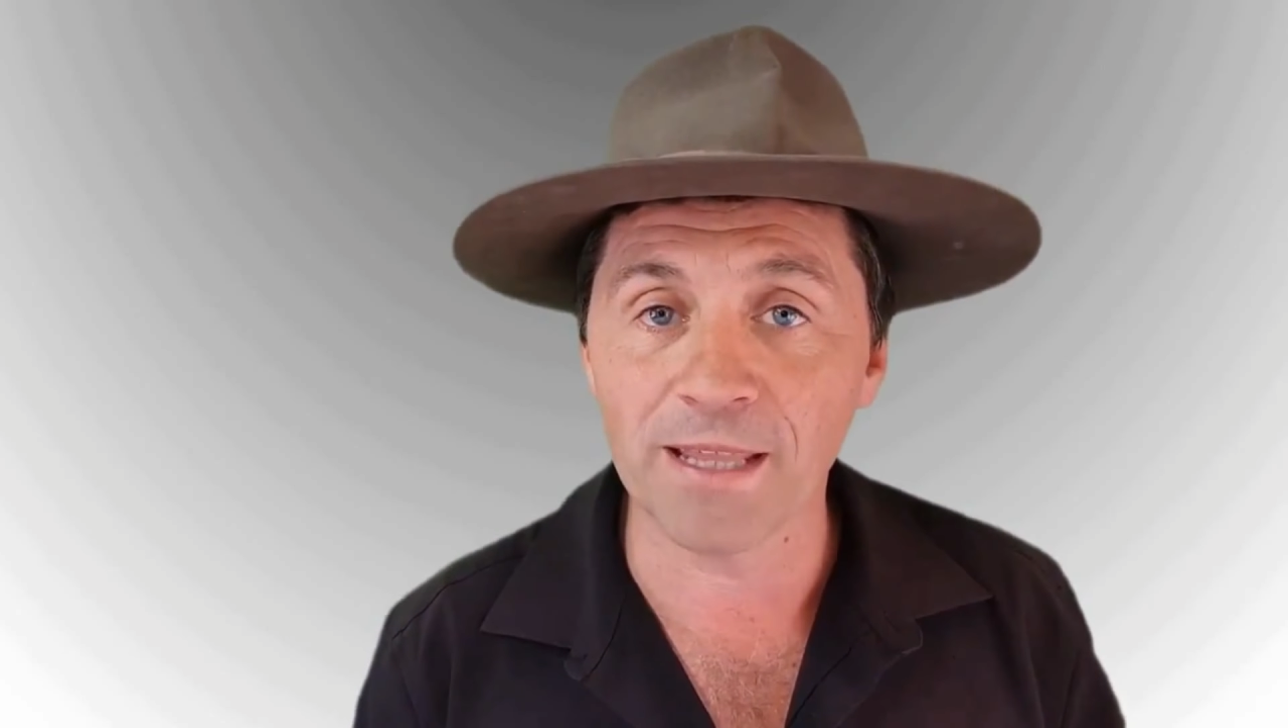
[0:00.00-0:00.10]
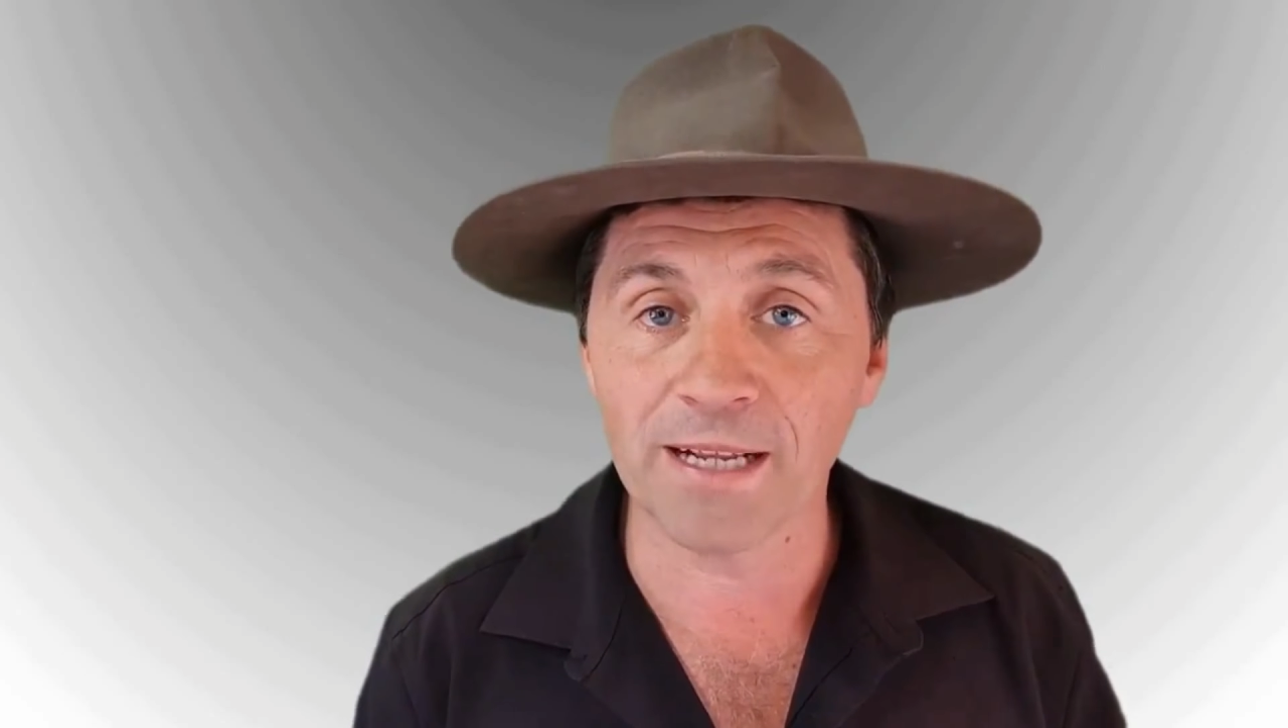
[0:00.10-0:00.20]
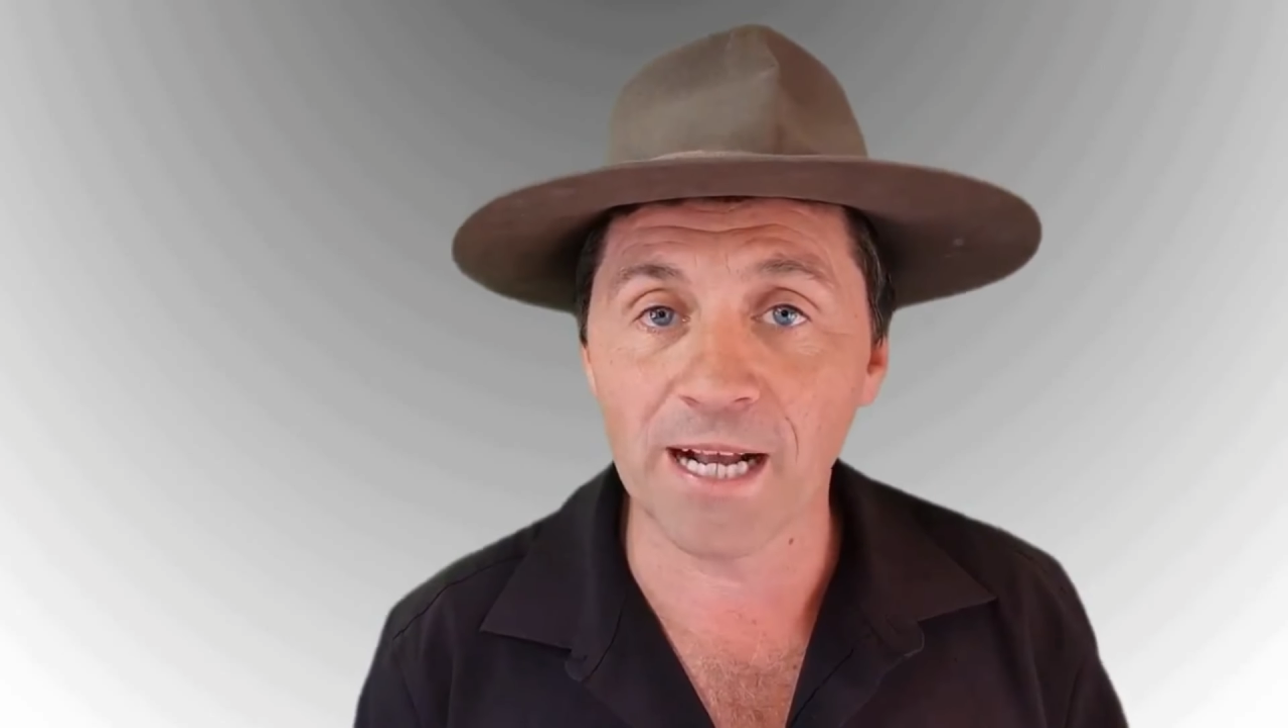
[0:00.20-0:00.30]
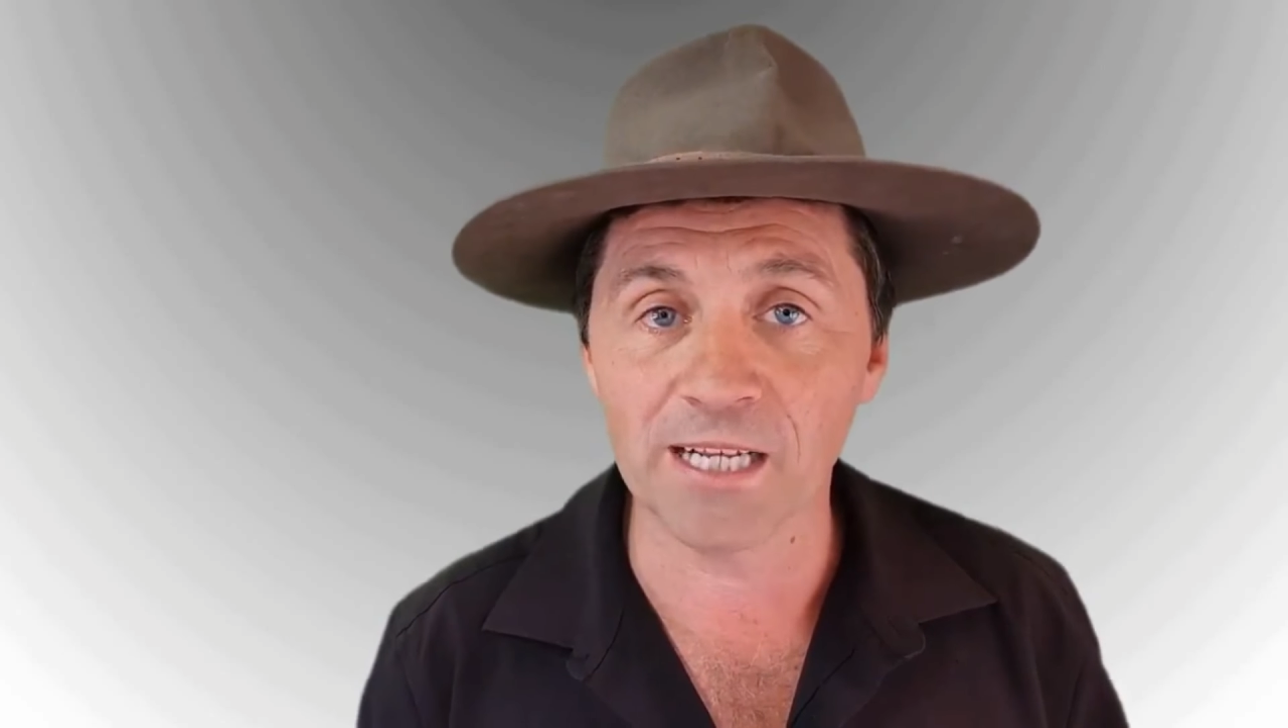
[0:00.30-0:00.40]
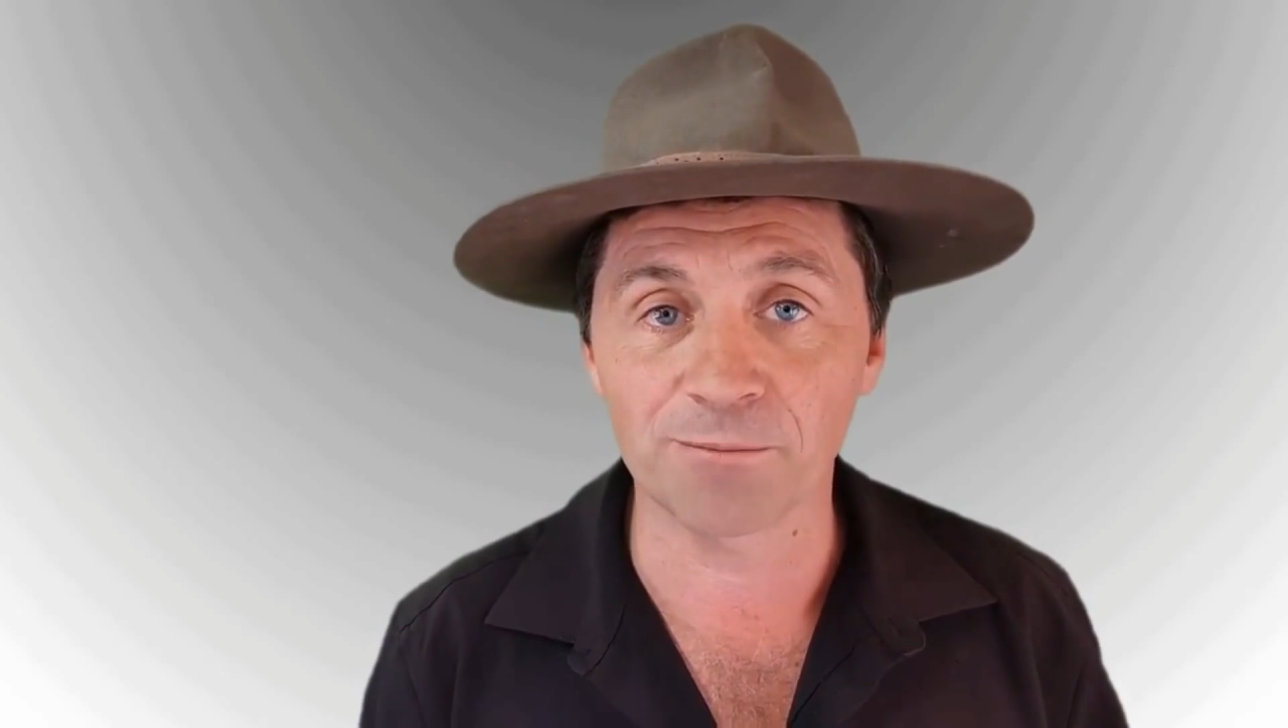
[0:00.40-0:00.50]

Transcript: the cars